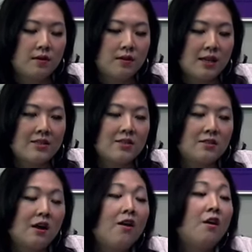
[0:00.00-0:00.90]
that's
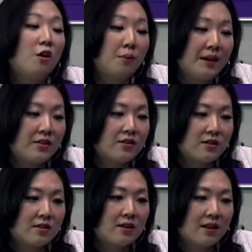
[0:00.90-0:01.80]
not all
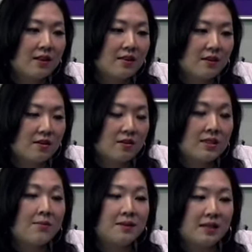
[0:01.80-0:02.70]
patrons are like that. There are a
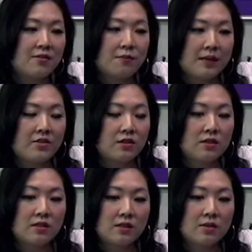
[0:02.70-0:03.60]
subset of
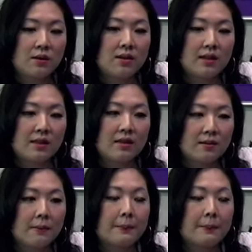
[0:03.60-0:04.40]
patrons who are like that.